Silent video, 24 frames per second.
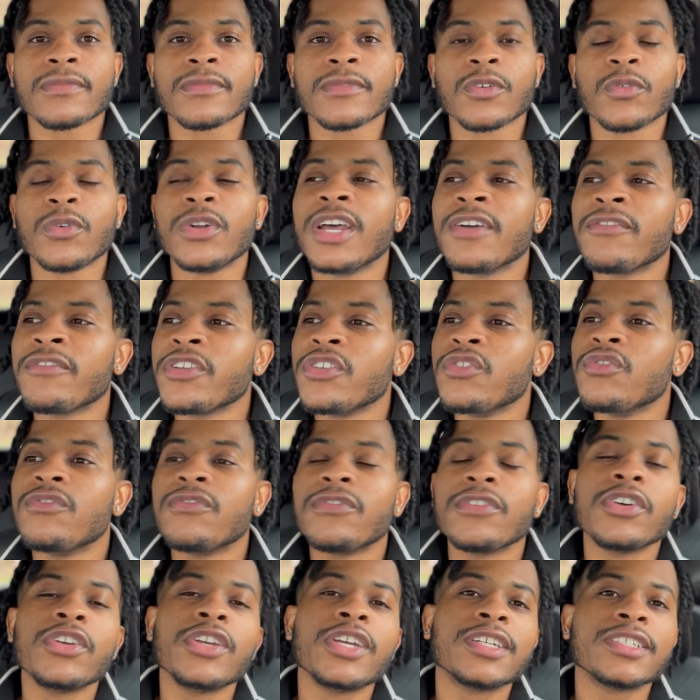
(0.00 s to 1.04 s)
Whenever you
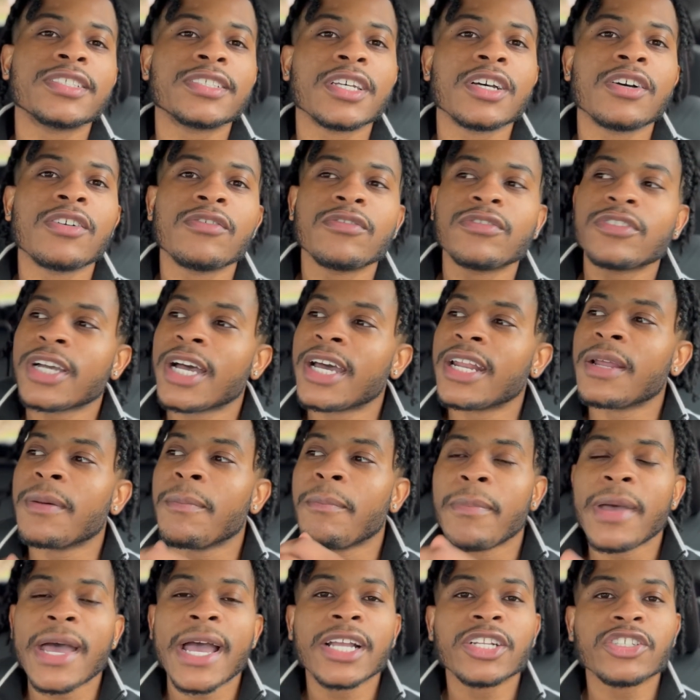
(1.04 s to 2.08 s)
feel yourself kind of
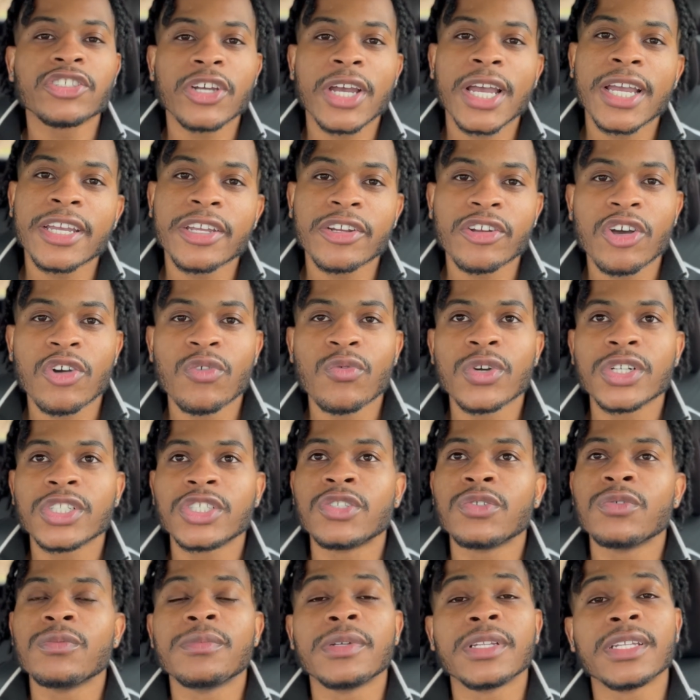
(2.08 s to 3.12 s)
backtracking on what
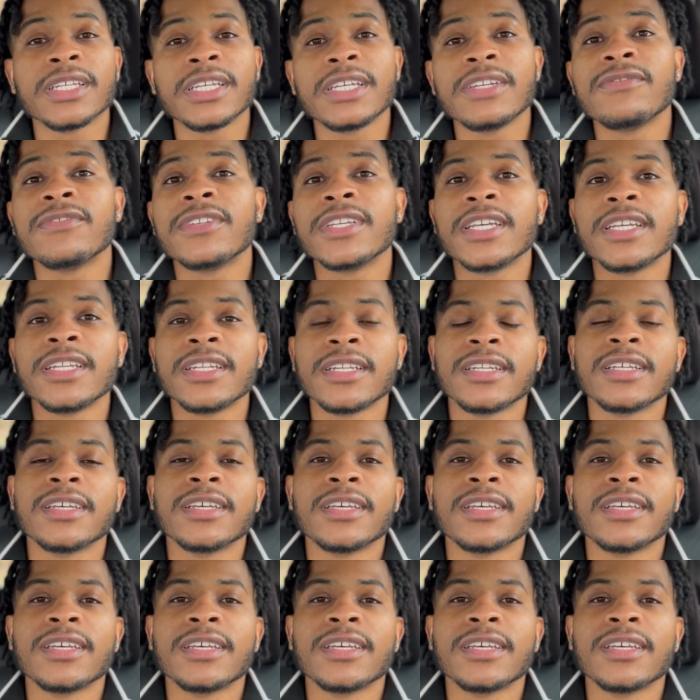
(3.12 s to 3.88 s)
you believed in,